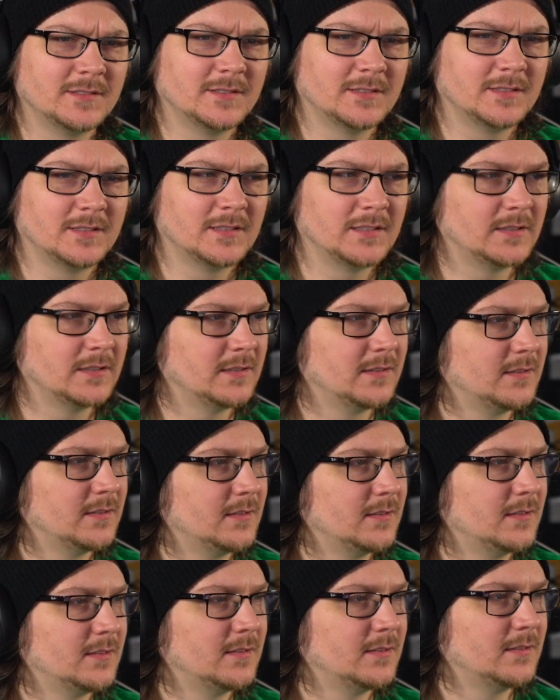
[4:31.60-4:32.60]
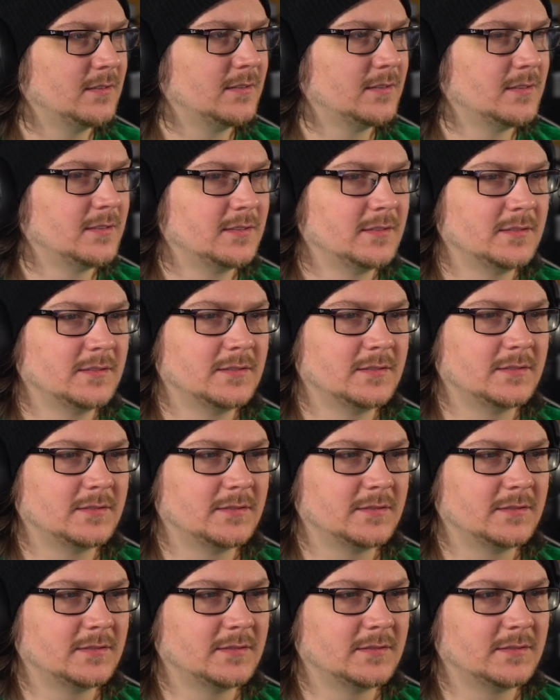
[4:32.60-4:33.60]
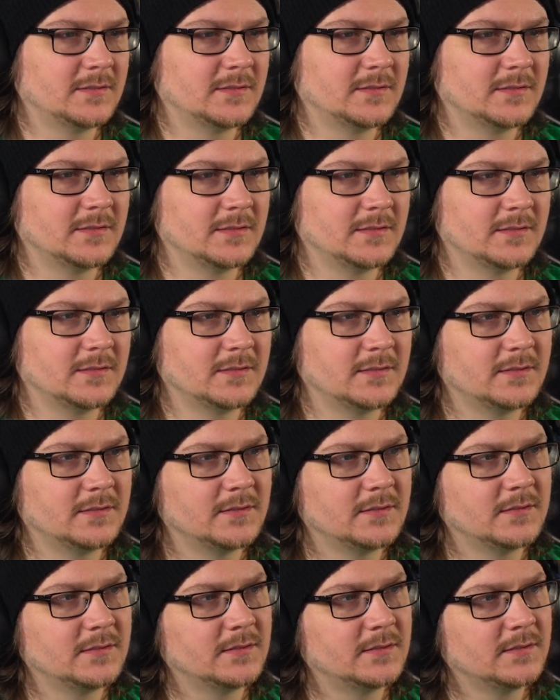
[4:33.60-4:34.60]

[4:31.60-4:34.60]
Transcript: (no one is talking)